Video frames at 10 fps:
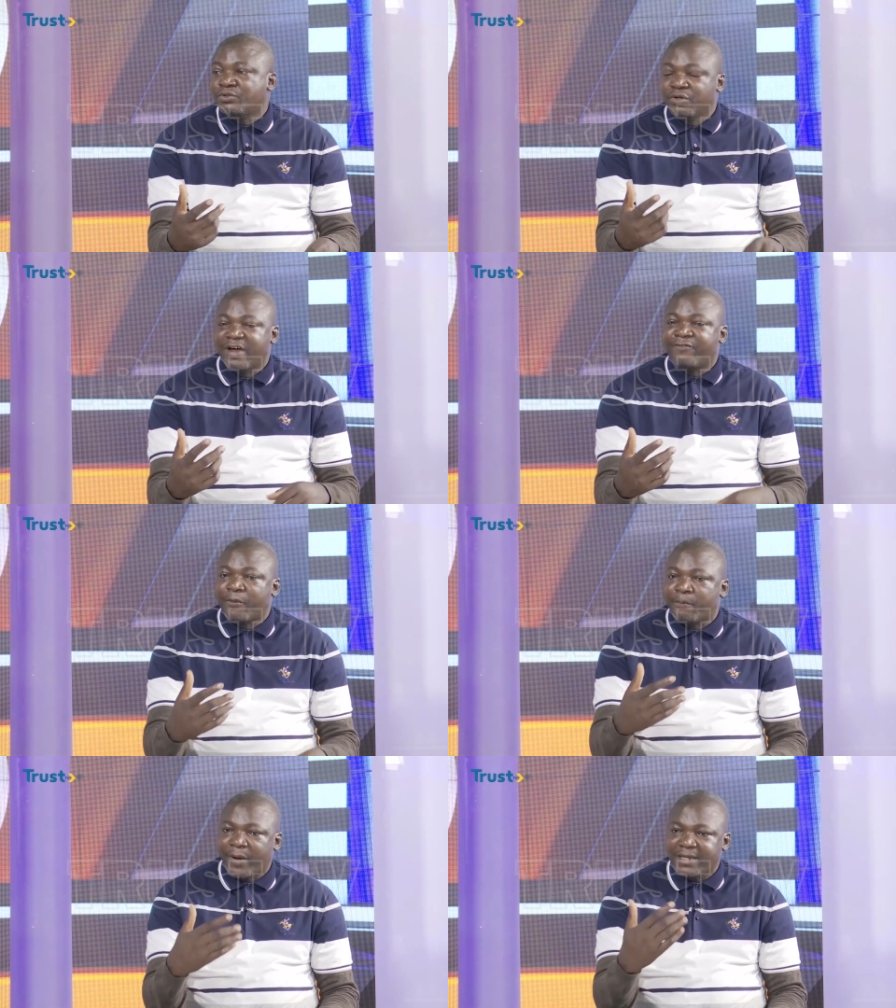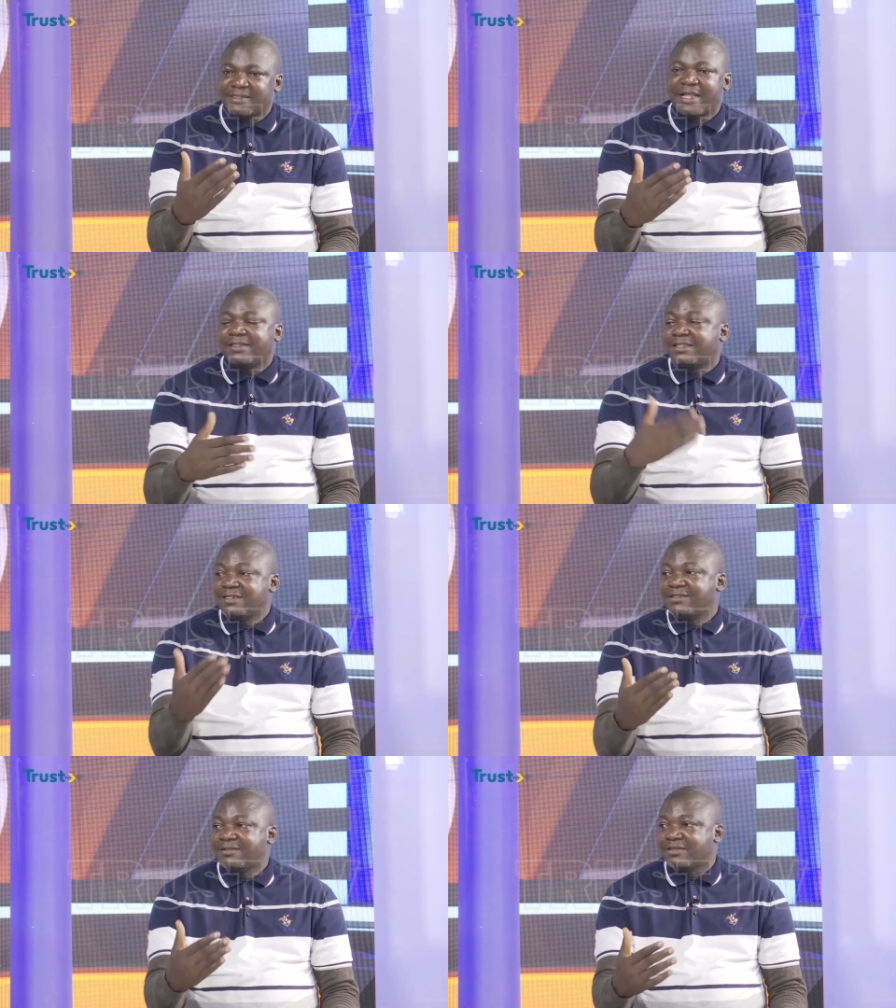You know that for past like
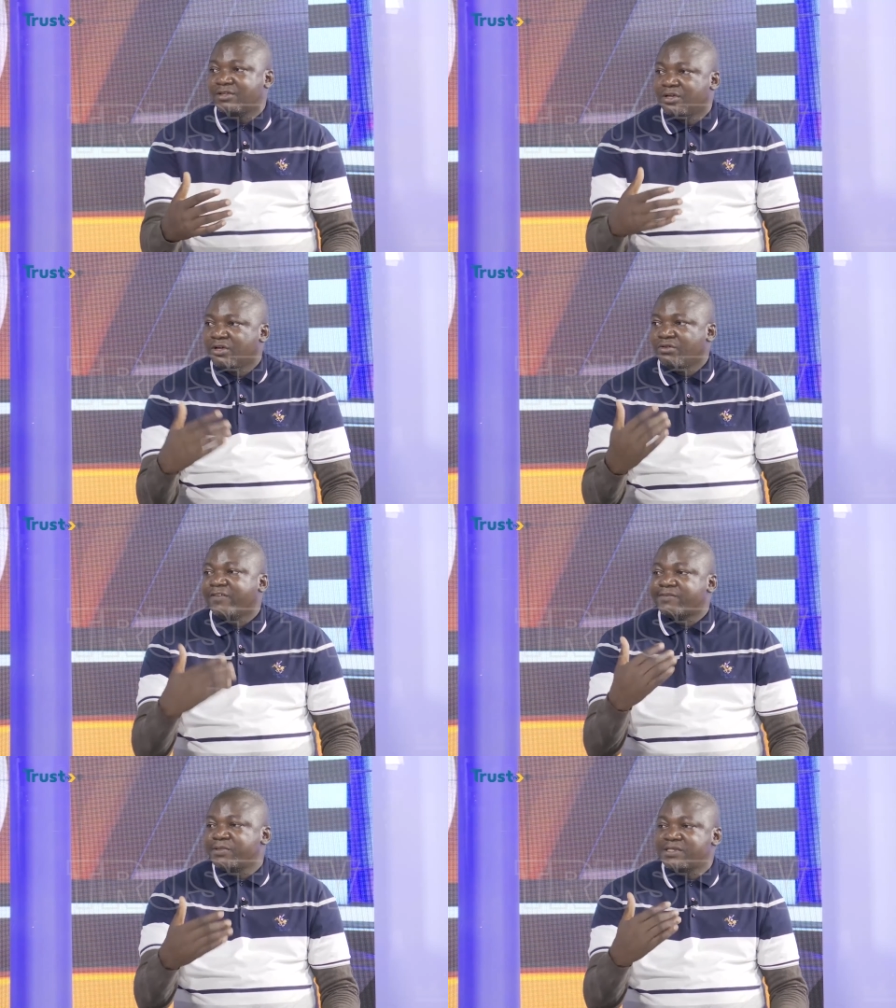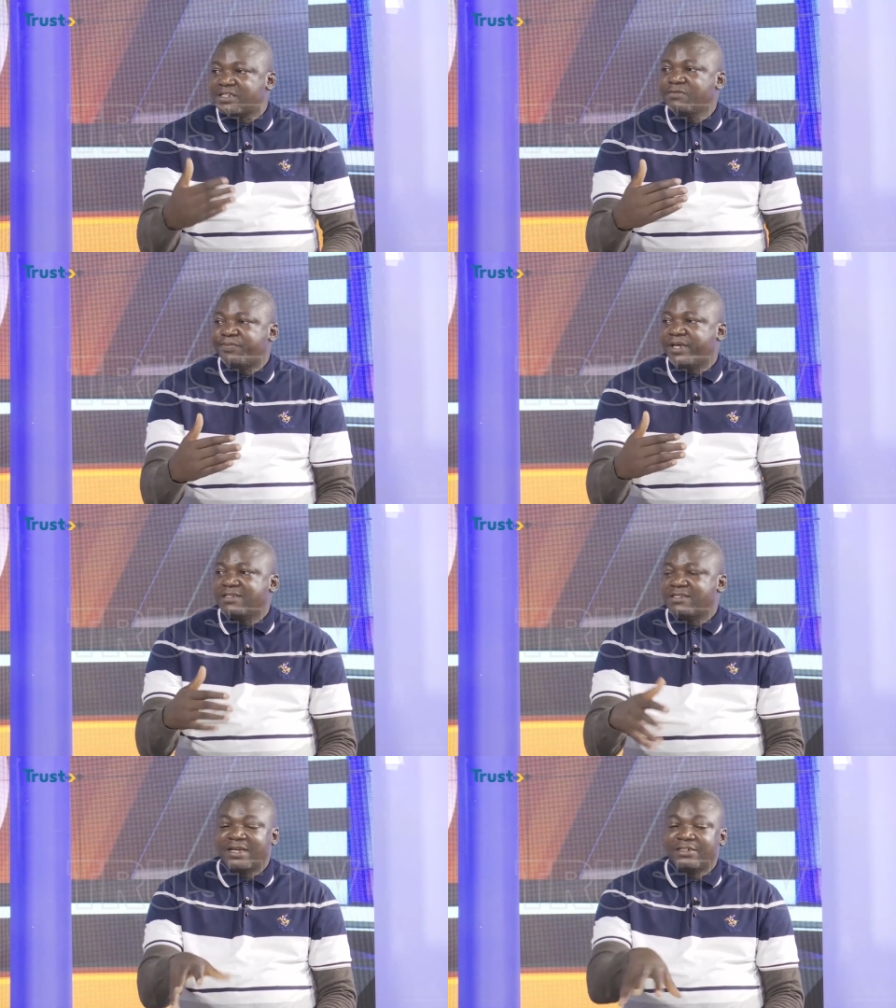3 seasons, you have been seeing
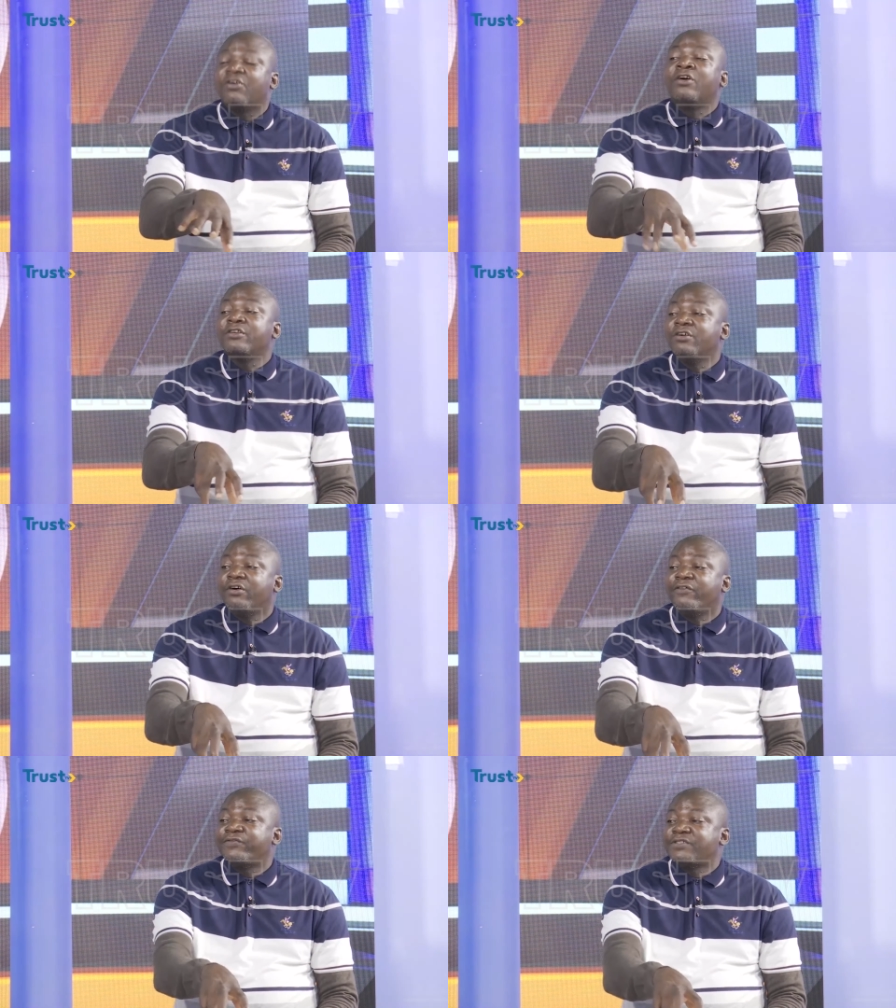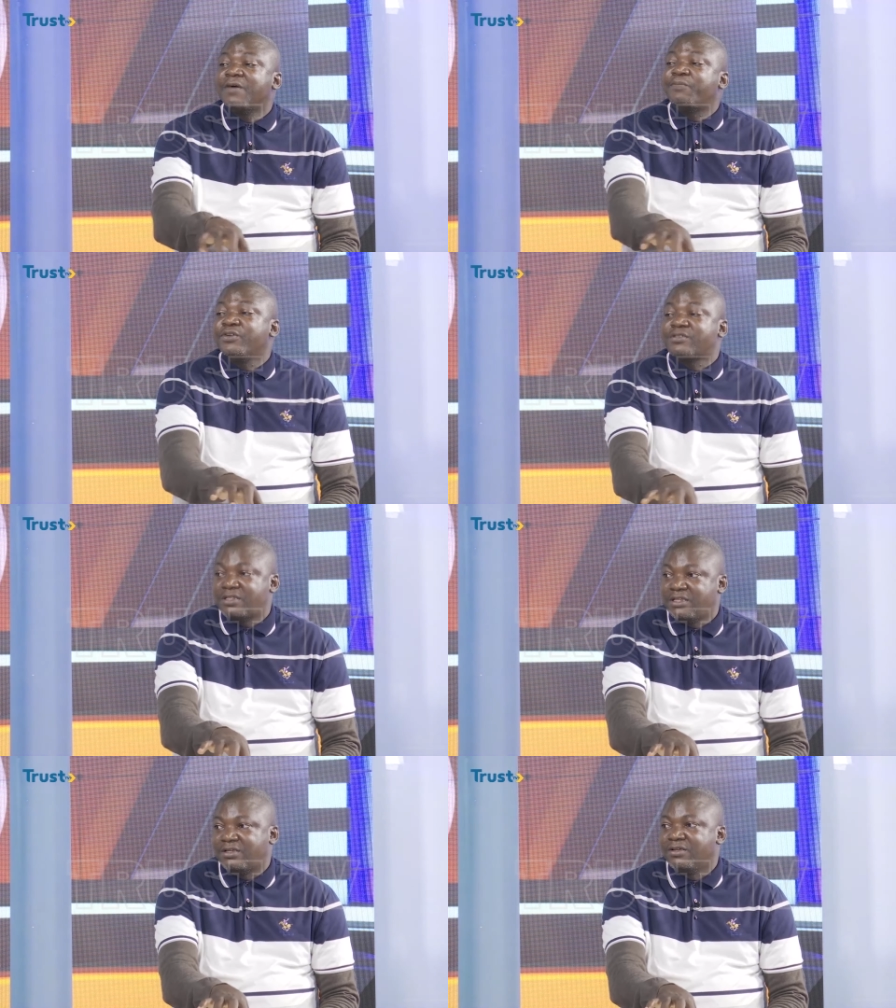PSG at the corridor of
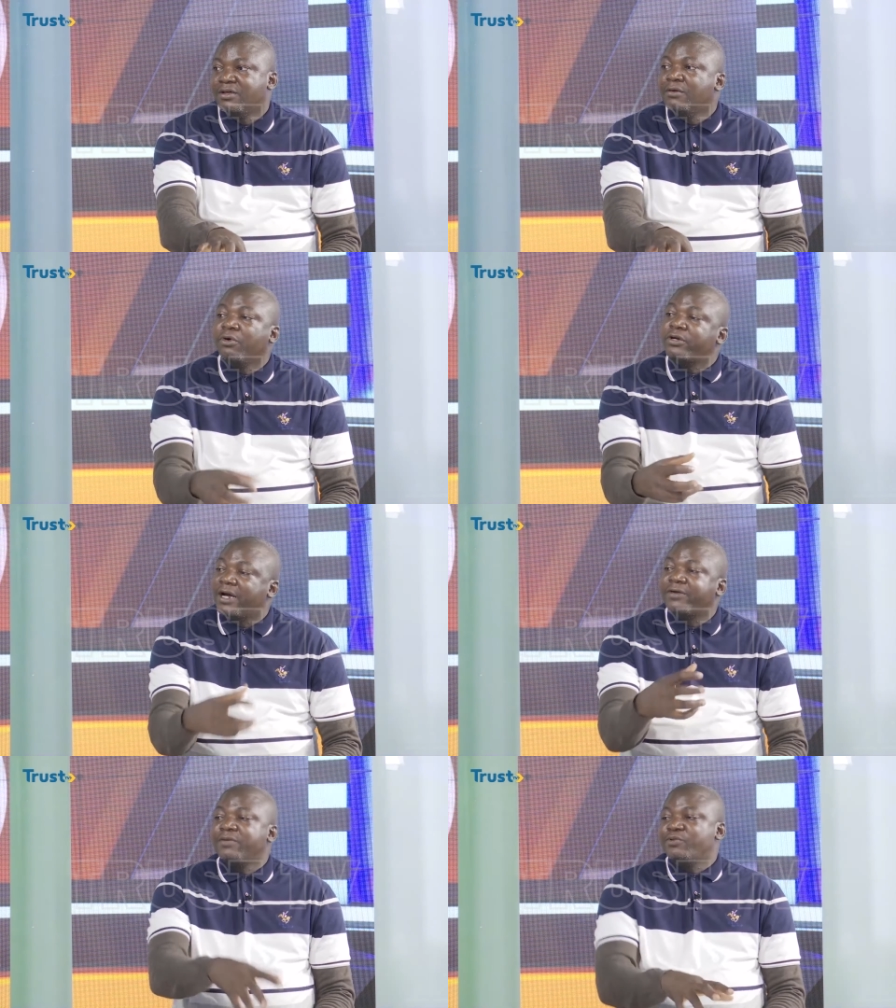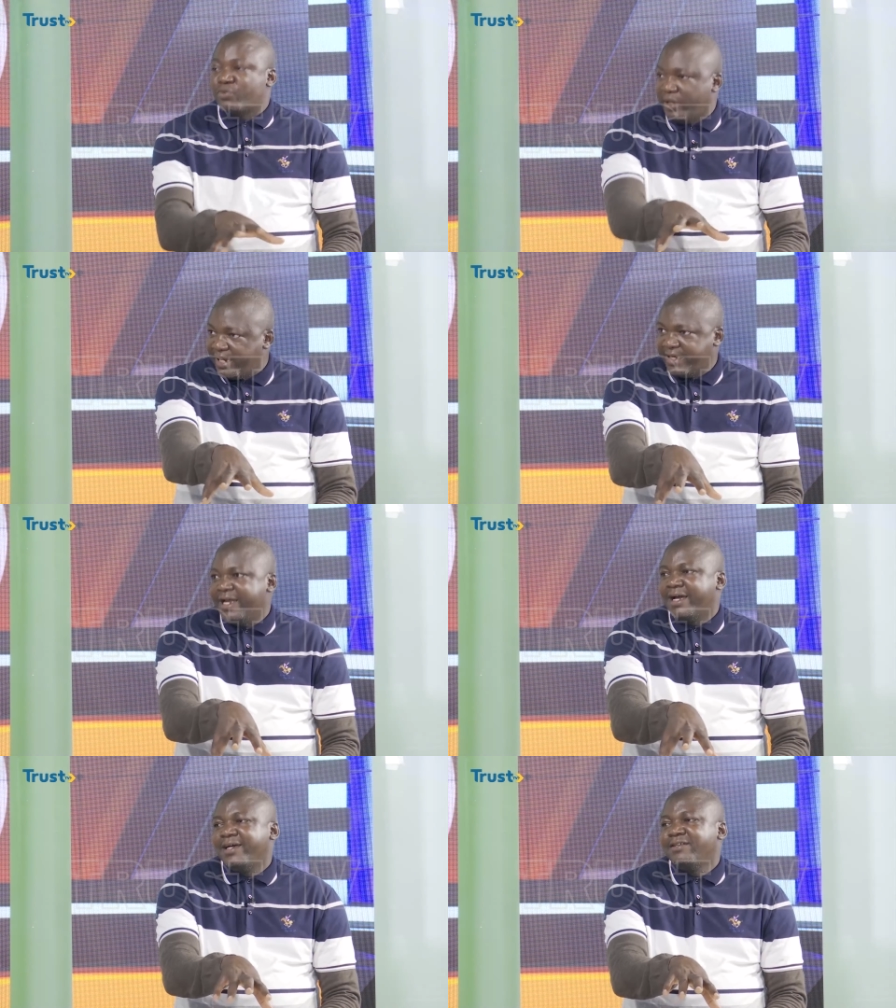Champions League, but they are unable to lay
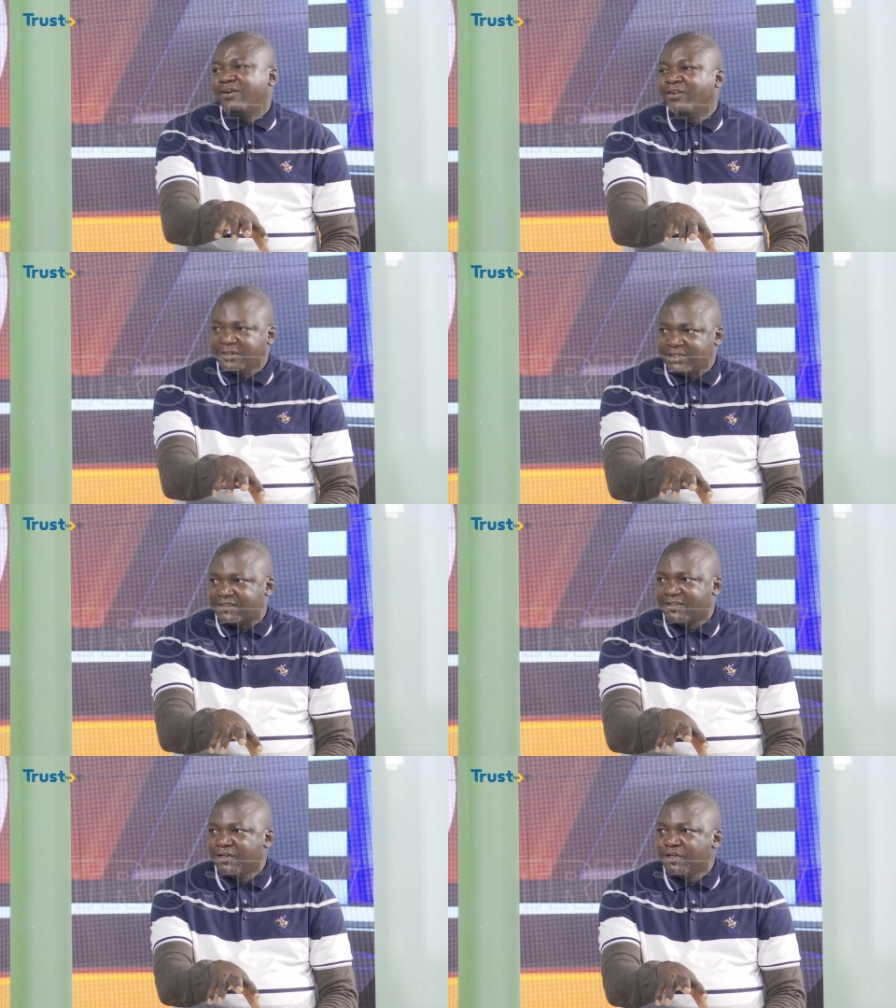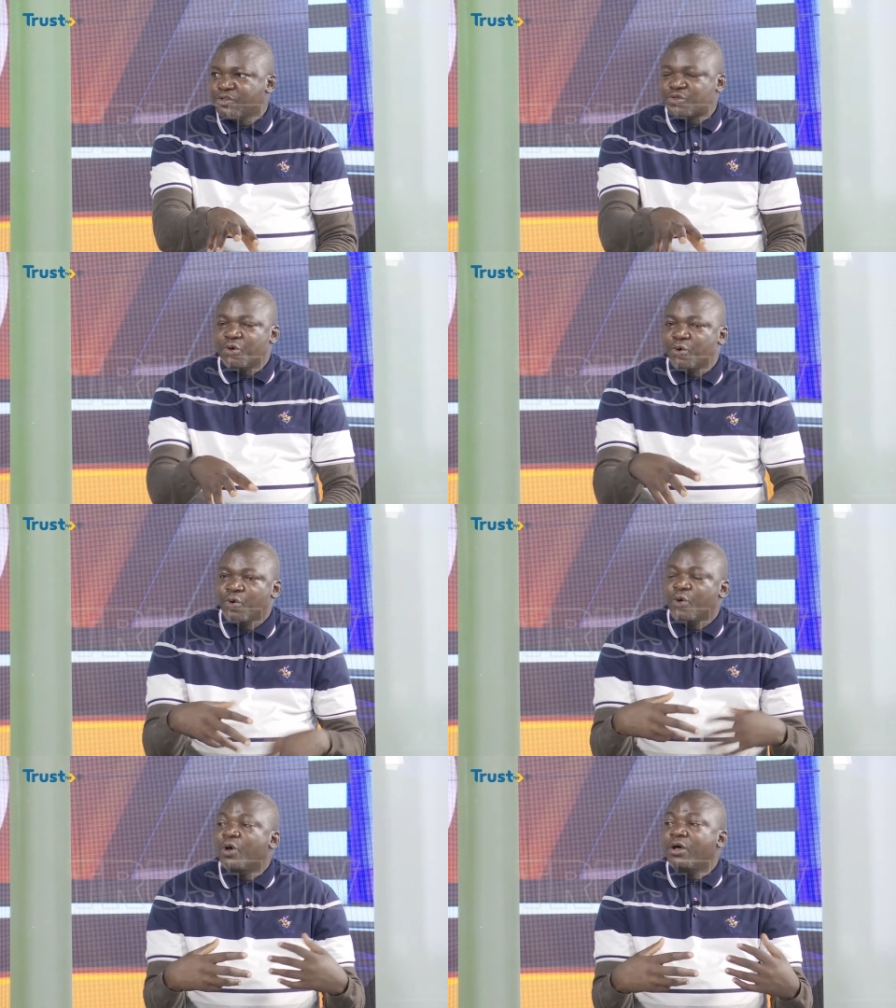their hand on it.
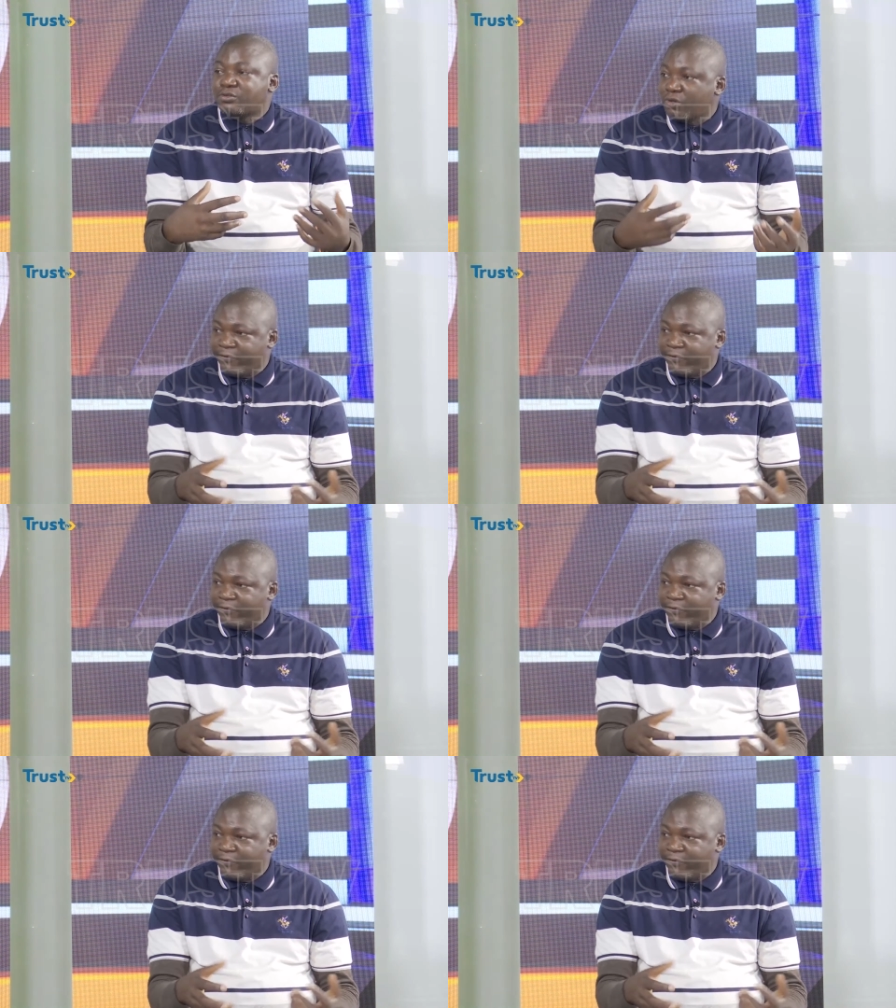So close.